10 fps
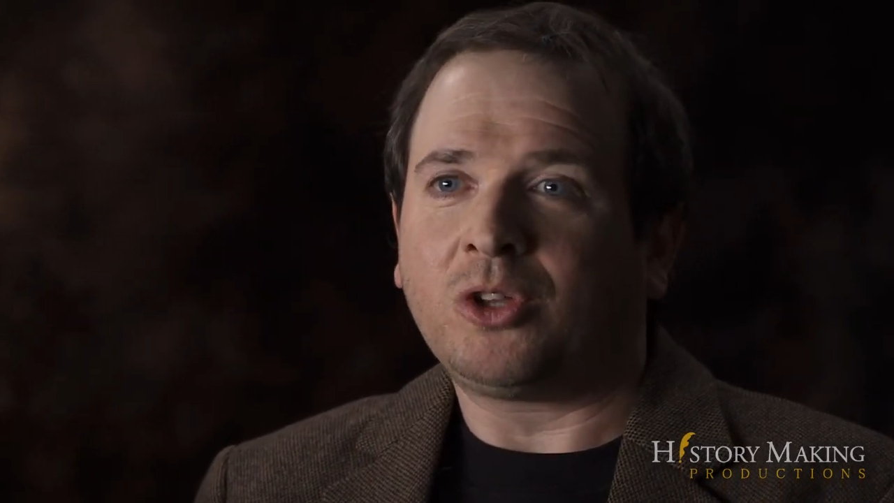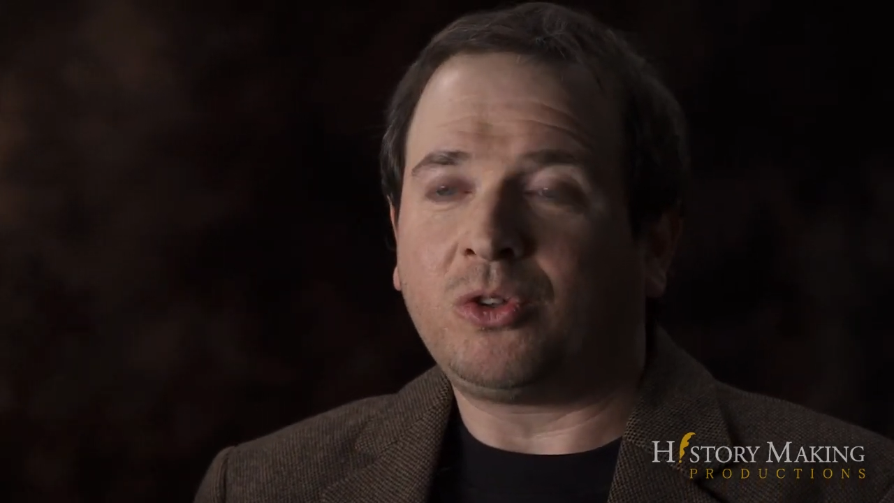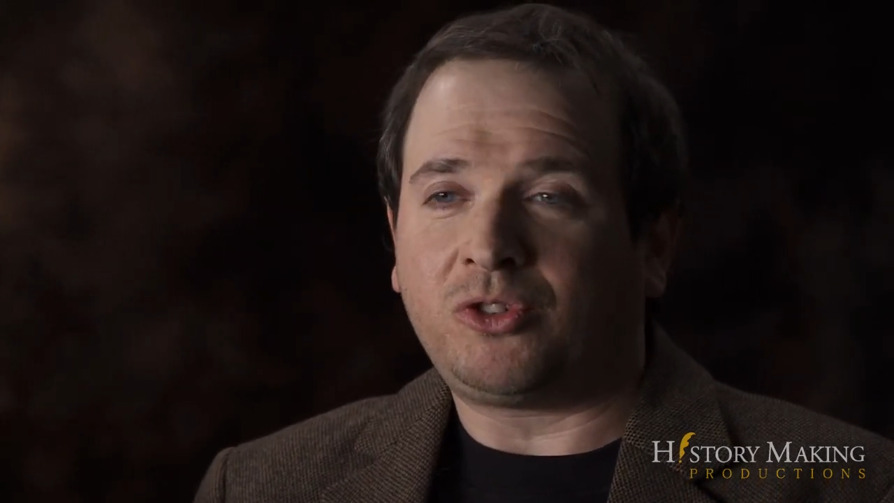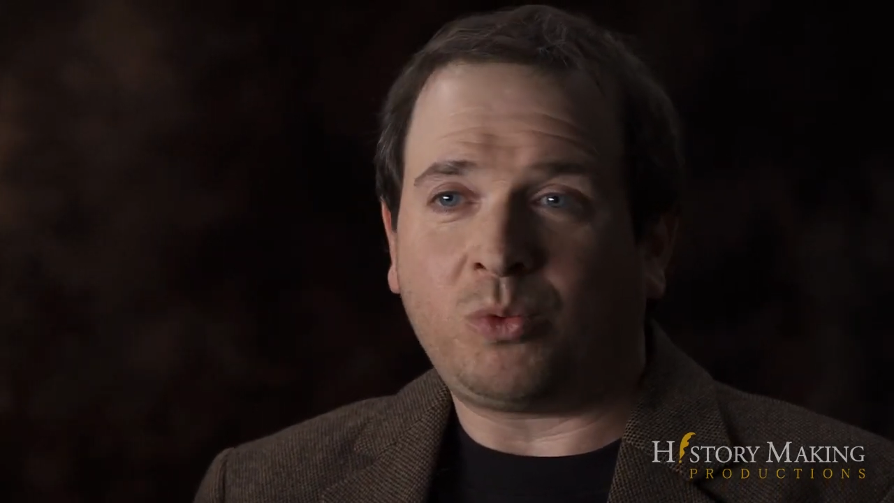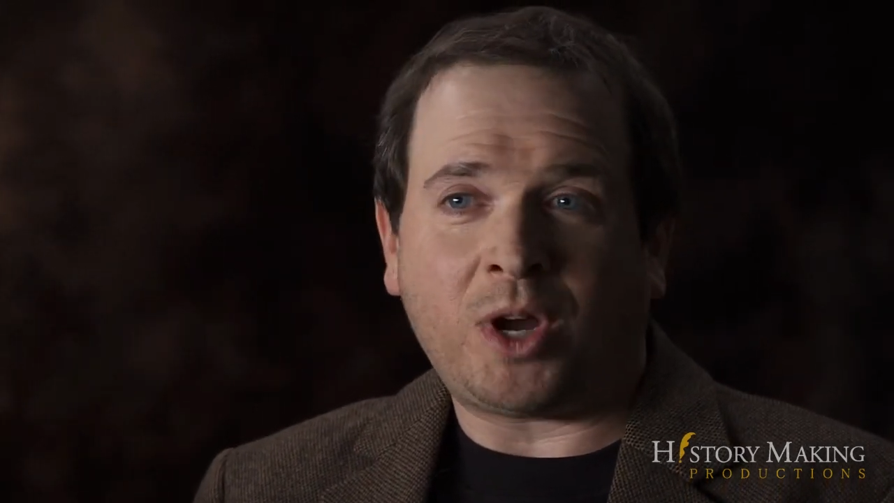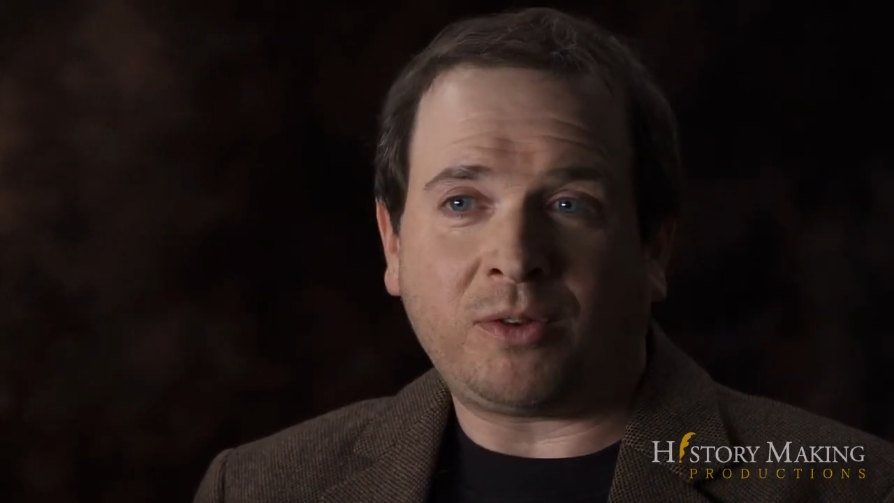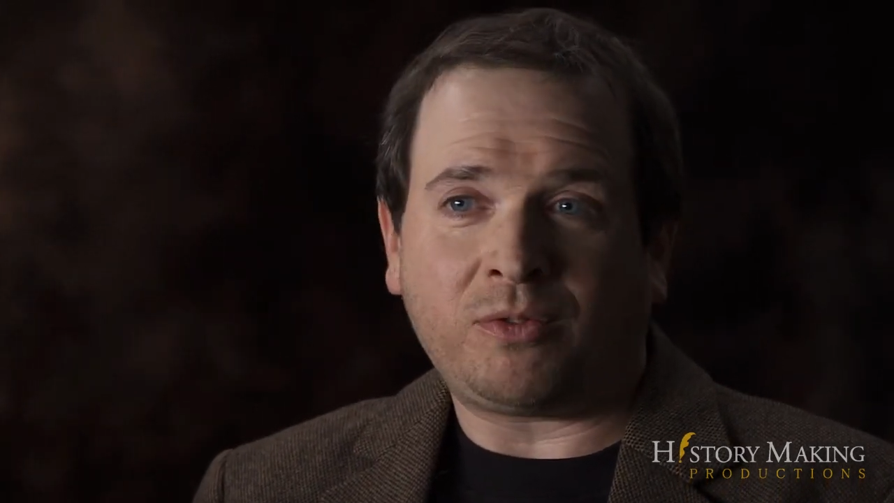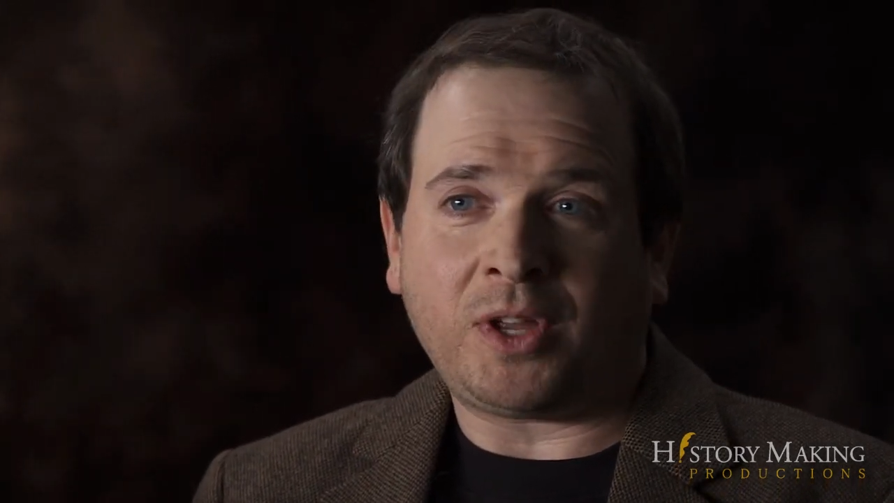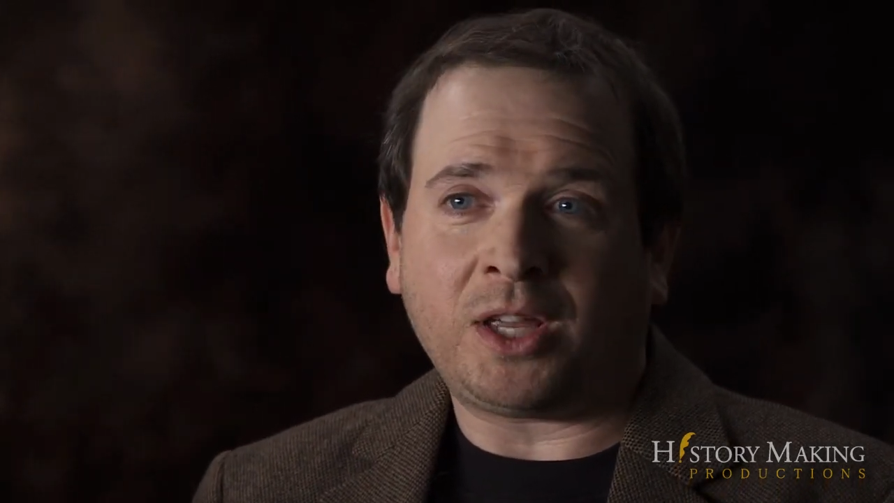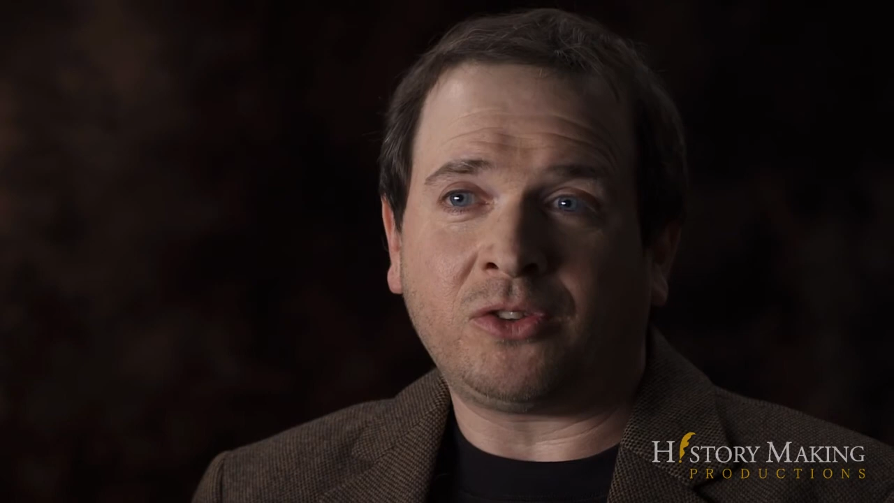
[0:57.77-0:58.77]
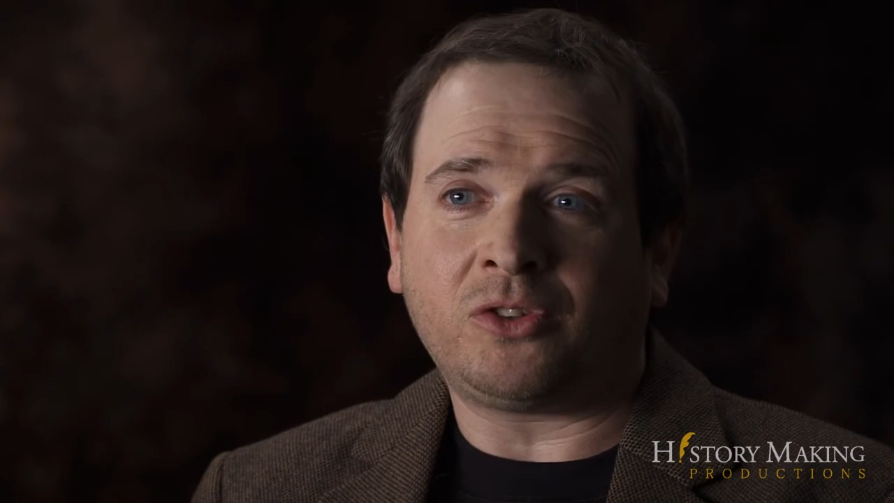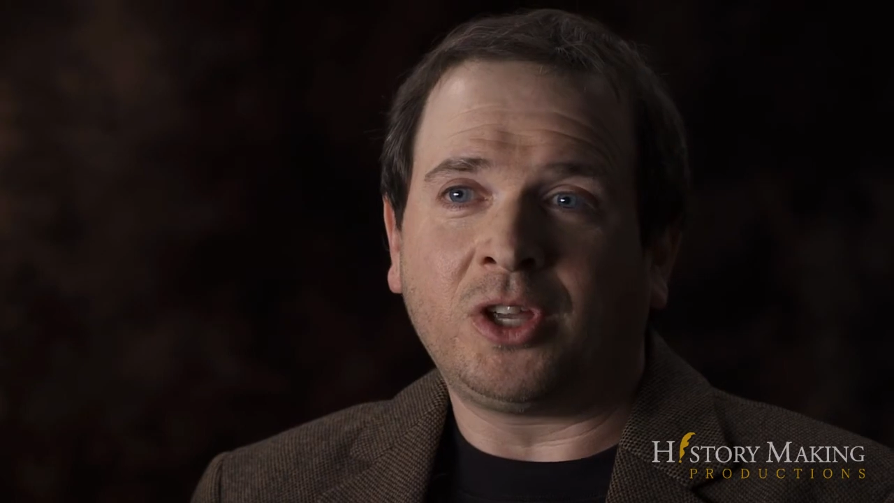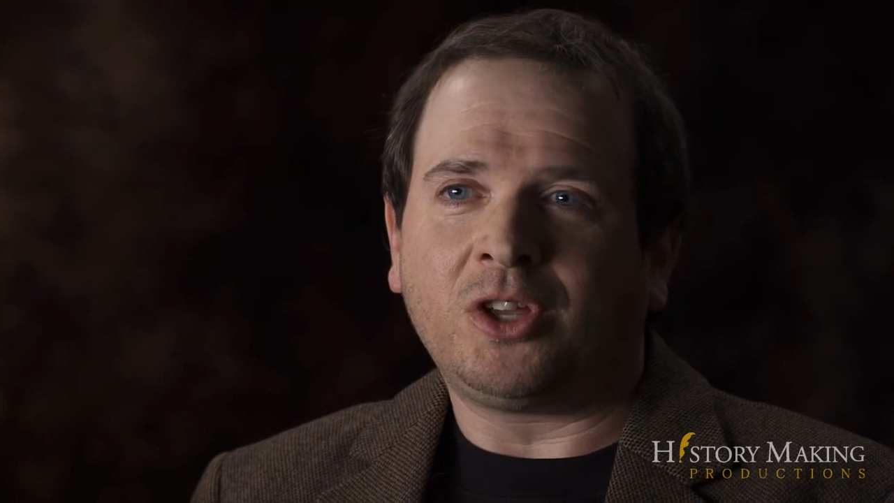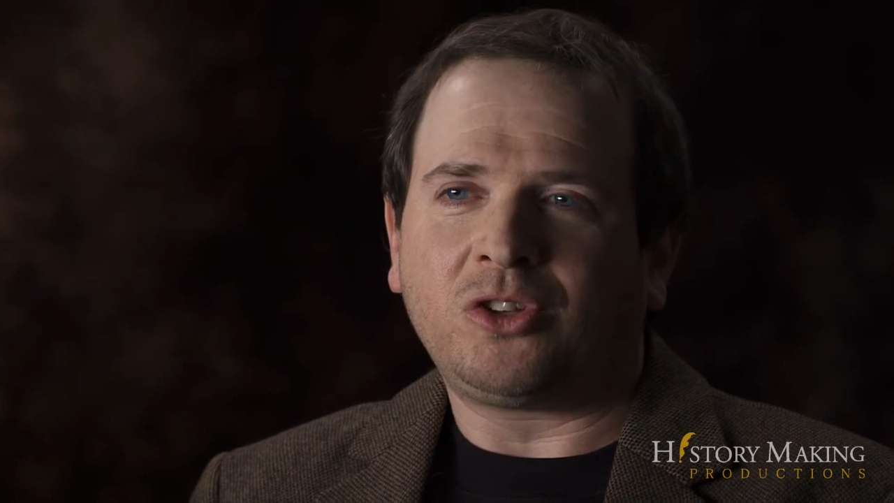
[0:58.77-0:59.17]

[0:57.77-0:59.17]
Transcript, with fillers: you'd see white fans,